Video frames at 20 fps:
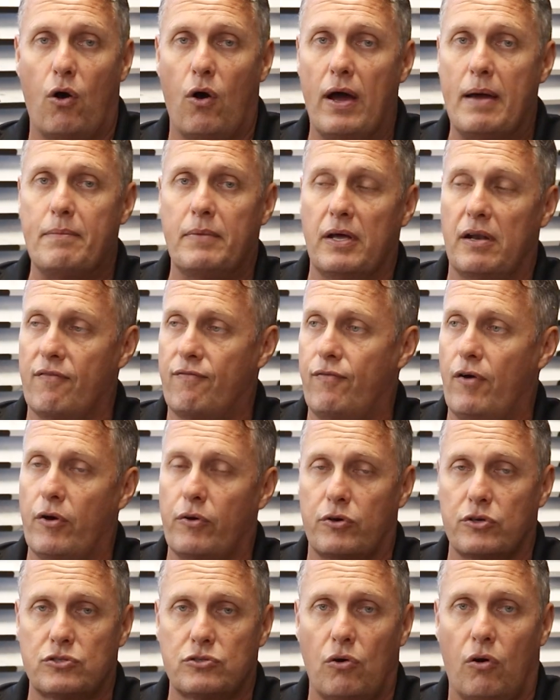I am going to
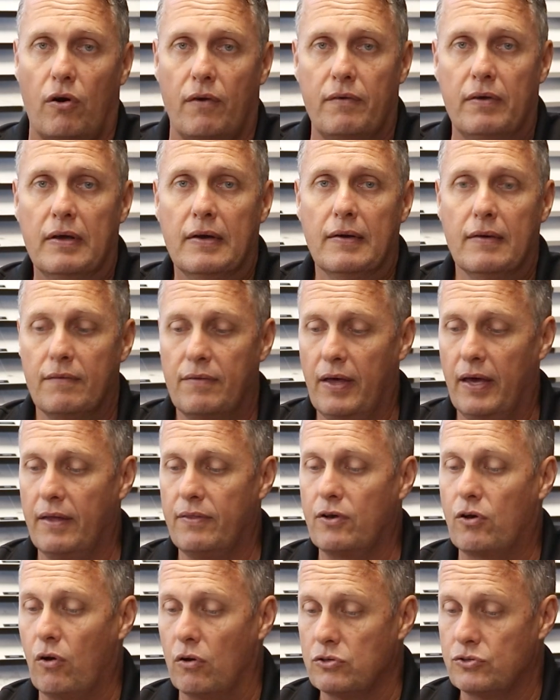focus on the
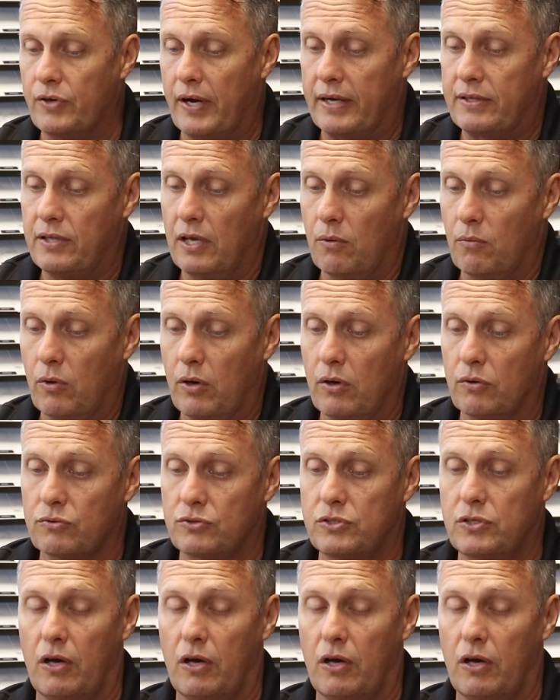the contracting world.